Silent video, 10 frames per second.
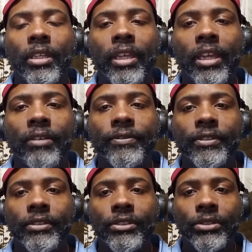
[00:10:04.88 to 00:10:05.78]
have
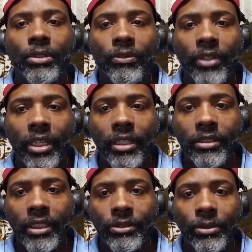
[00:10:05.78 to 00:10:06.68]

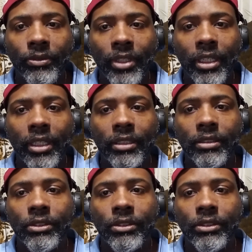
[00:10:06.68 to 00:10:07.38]
state certified